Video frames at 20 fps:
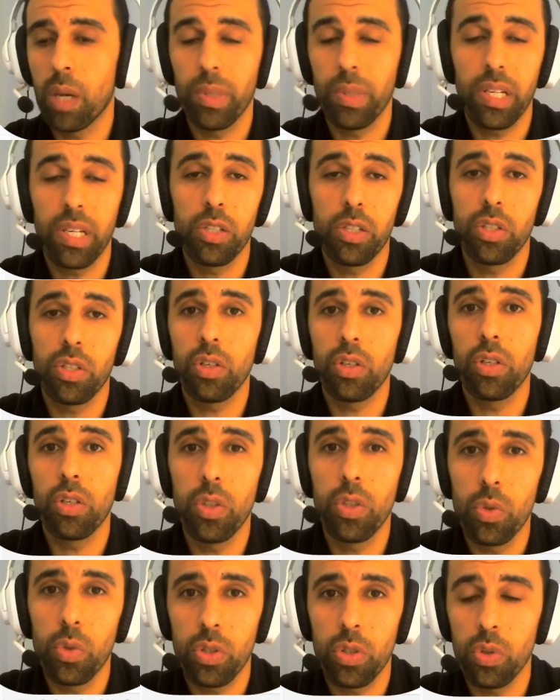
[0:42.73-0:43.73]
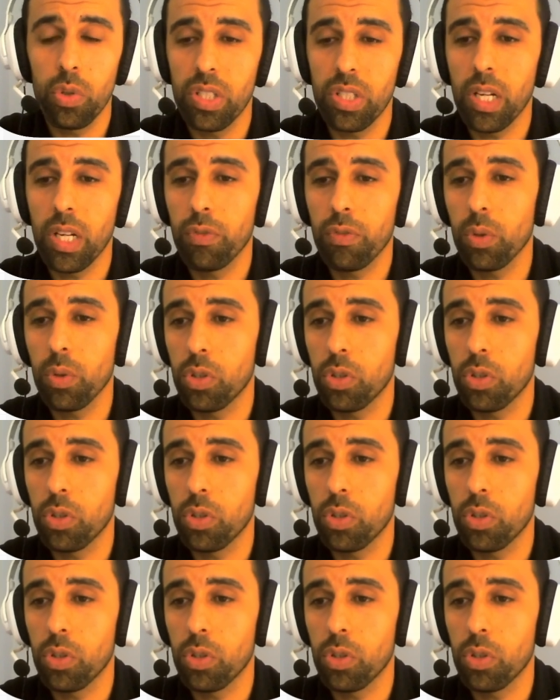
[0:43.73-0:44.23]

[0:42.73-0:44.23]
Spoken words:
applications they're going to use yourself,